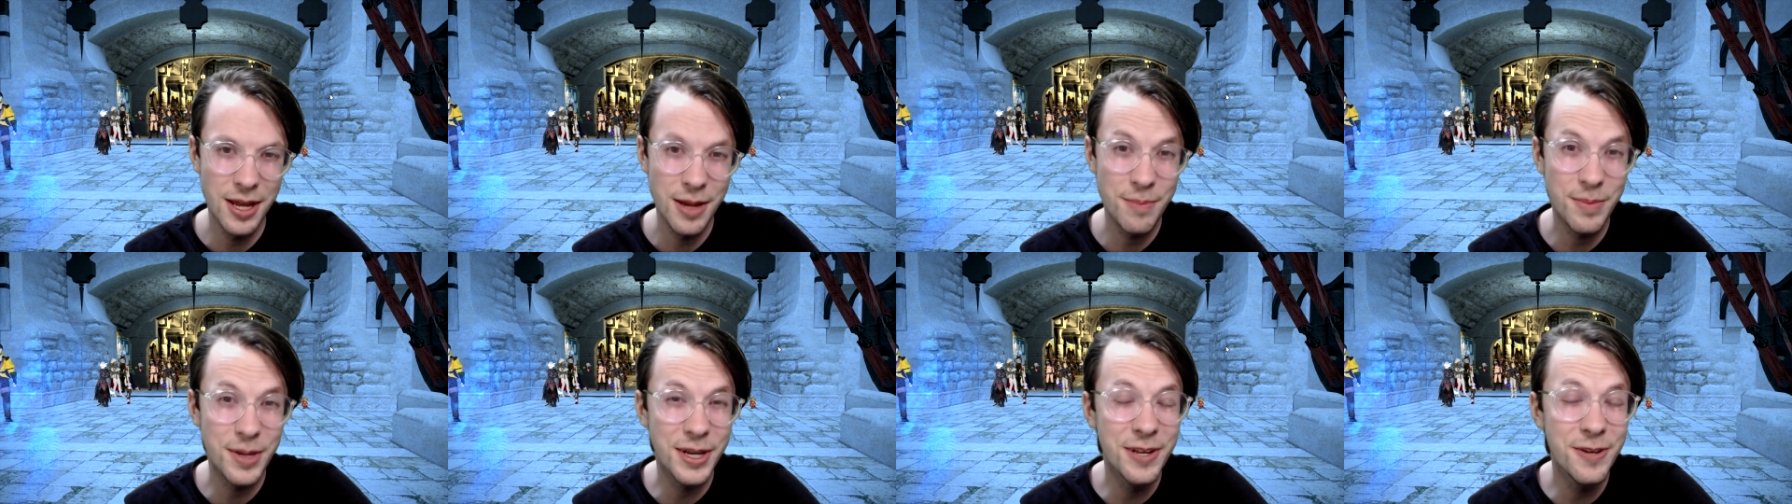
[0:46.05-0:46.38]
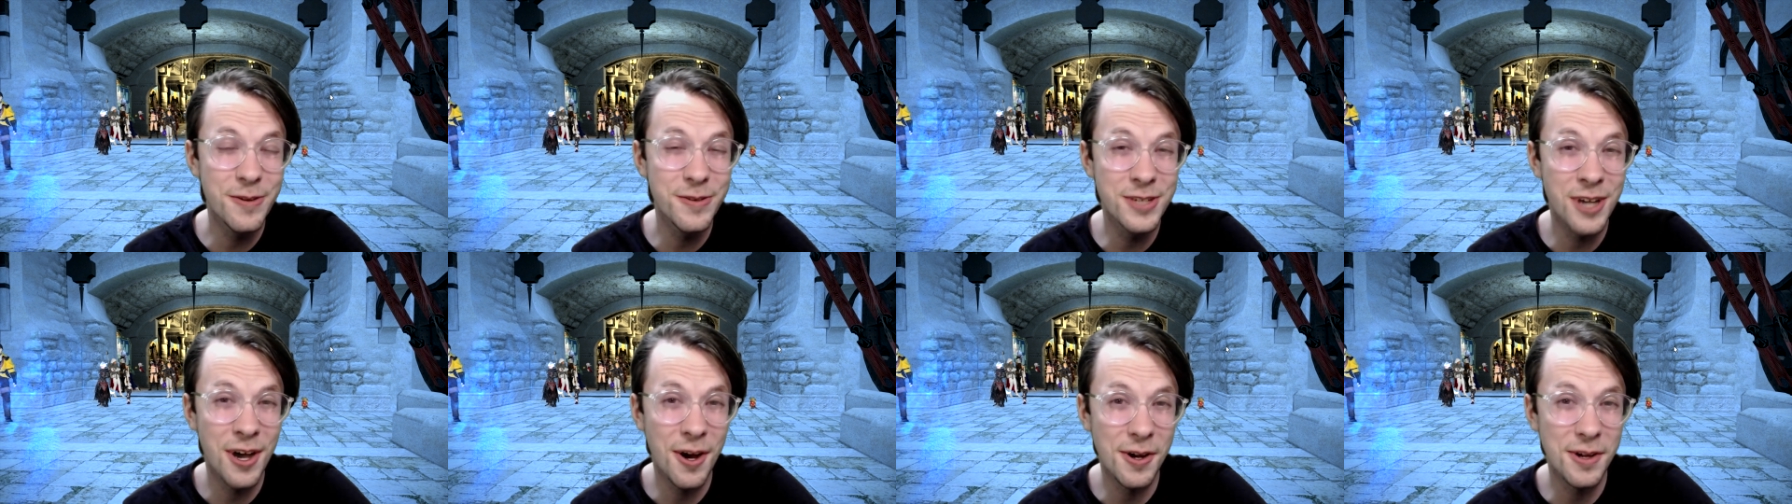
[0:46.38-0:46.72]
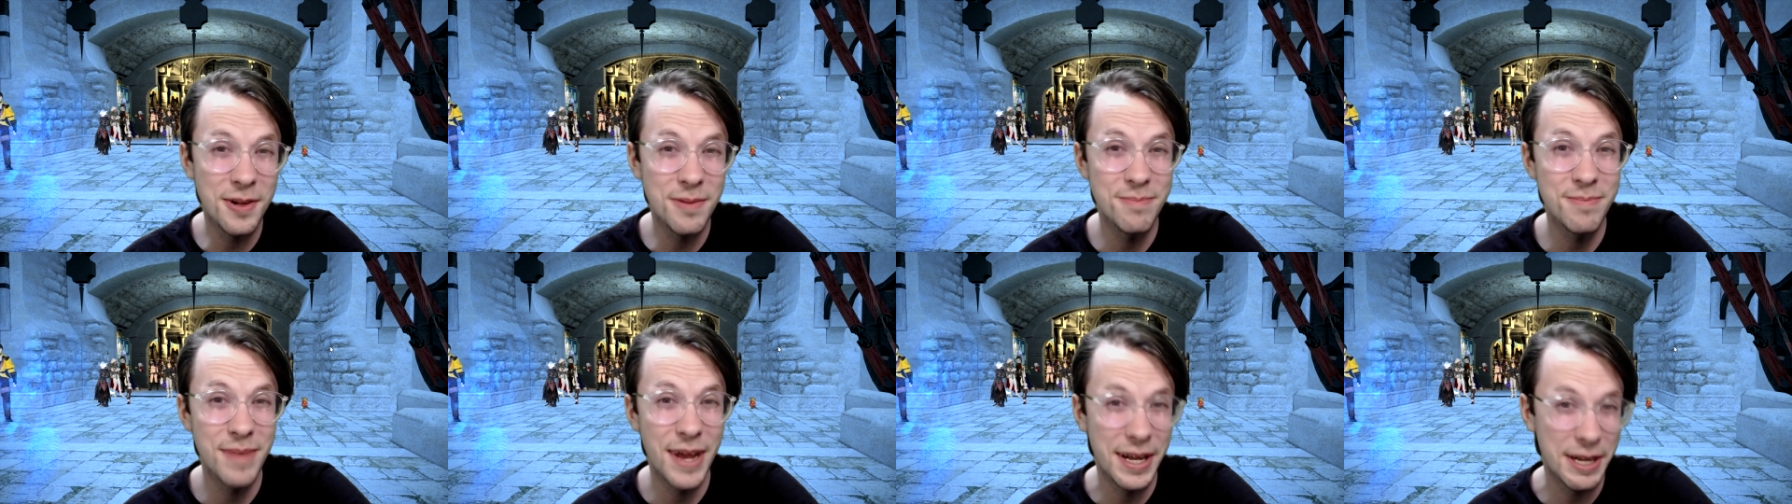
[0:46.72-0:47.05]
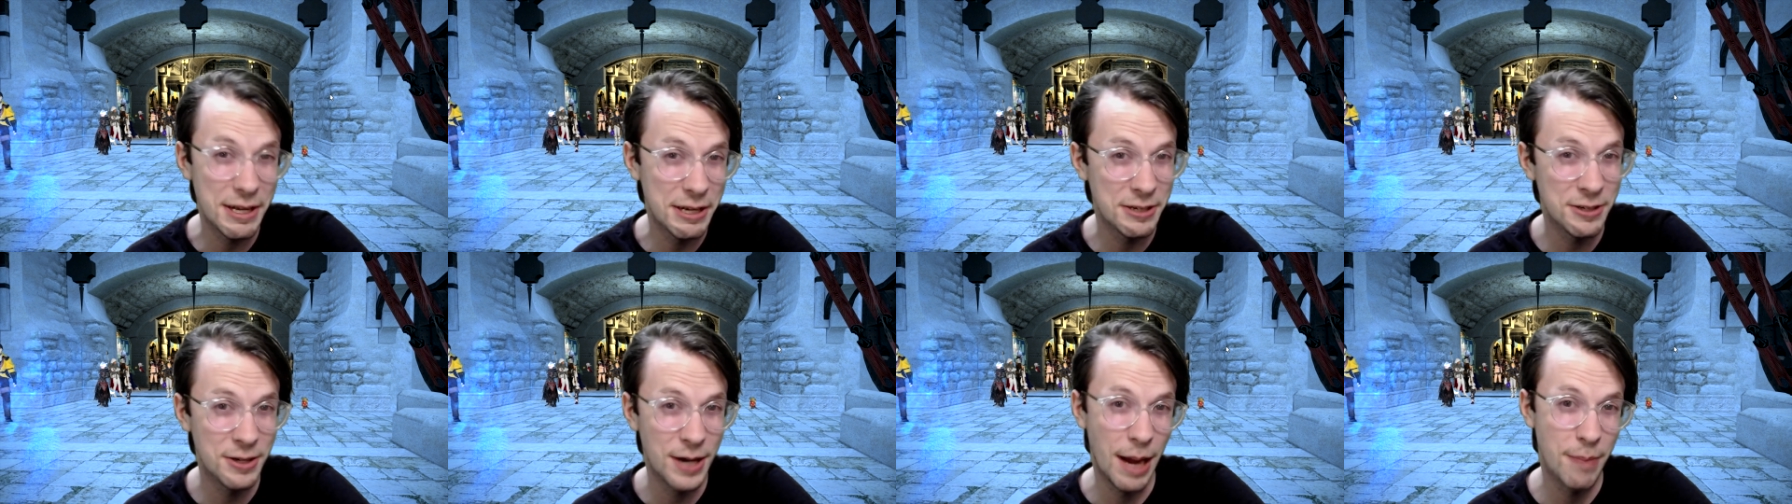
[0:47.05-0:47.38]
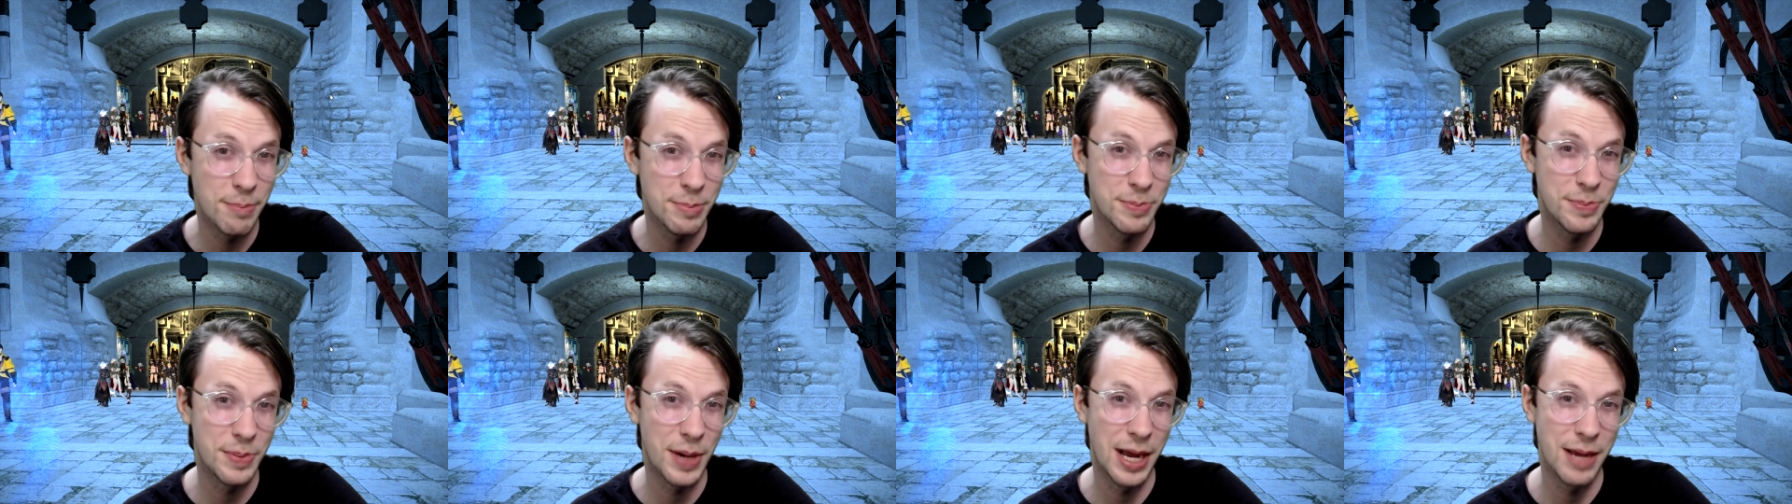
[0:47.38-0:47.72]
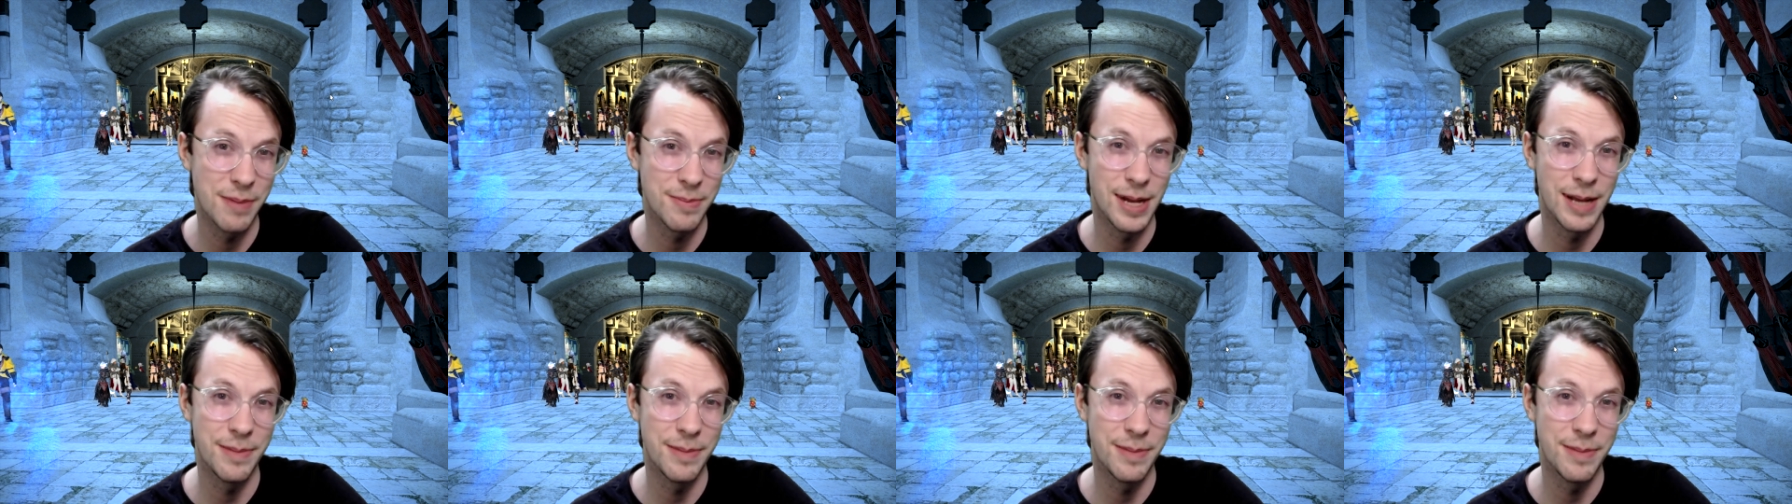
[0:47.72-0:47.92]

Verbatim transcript: but who talk mega crap behind my